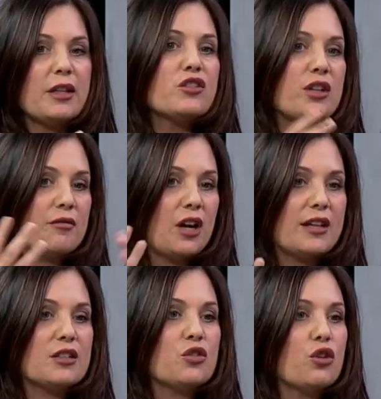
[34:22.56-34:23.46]
let's
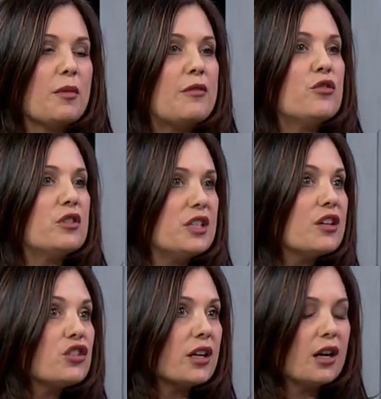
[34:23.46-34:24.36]
generalize and talk about food
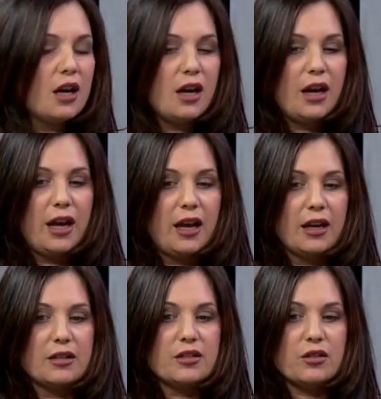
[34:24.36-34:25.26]
addiction.
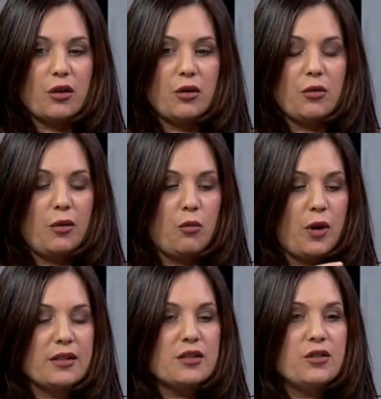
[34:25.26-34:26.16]
And so
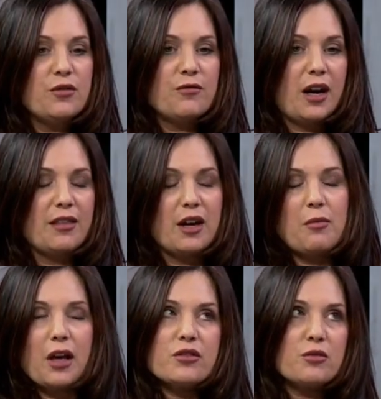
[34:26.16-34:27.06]
once you find
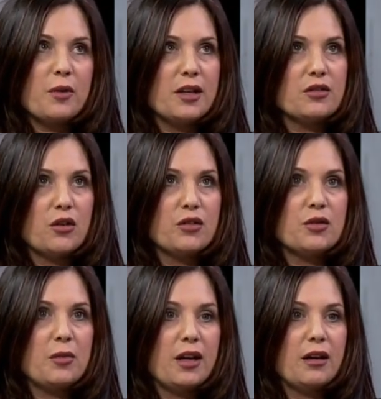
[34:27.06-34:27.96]
that puzzle piece, so to
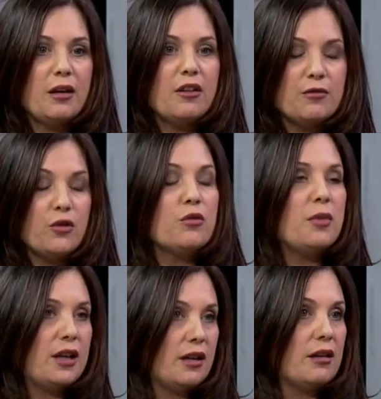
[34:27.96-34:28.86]
speak,
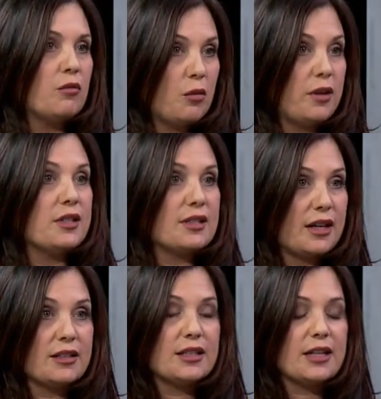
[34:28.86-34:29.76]
food being what we're
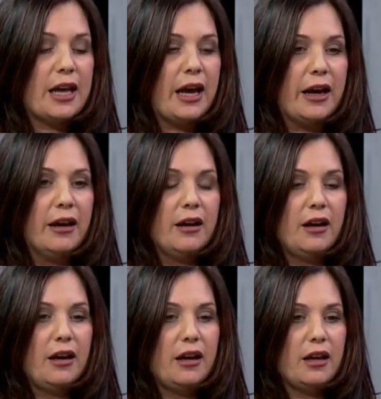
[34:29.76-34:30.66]
discussing today,
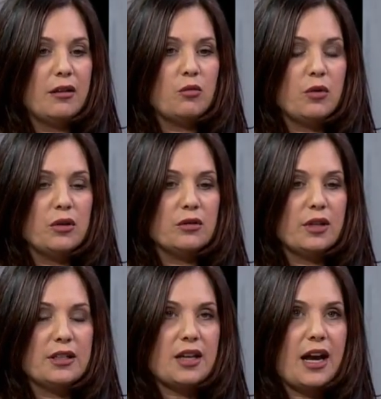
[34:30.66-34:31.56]
it will
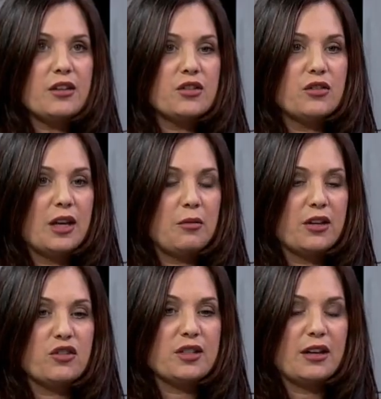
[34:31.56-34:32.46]
attach to that
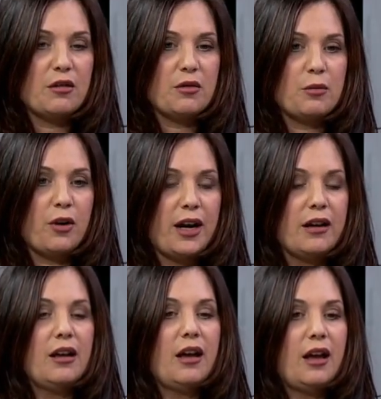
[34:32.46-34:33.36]
pleasure center of the
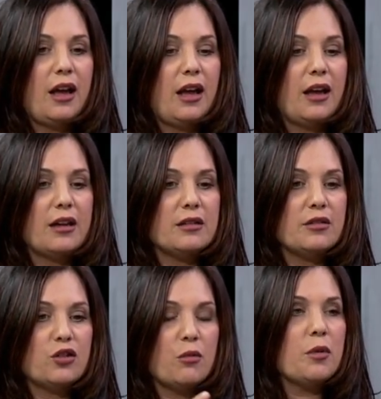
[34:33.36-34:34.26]
brain, and
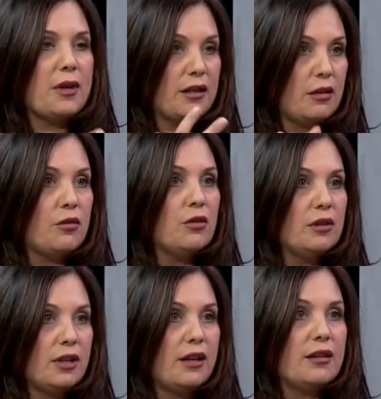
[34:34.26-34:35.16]
the dopamine level,
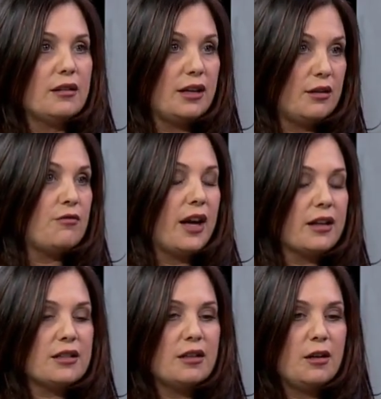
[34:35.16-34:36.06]
in
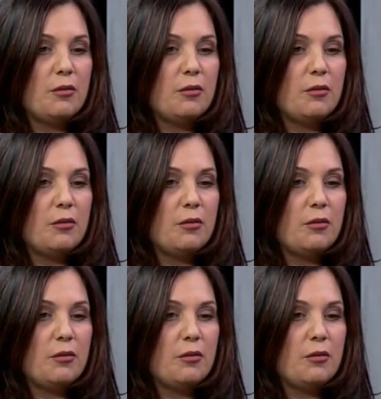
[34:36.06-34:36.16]
effect,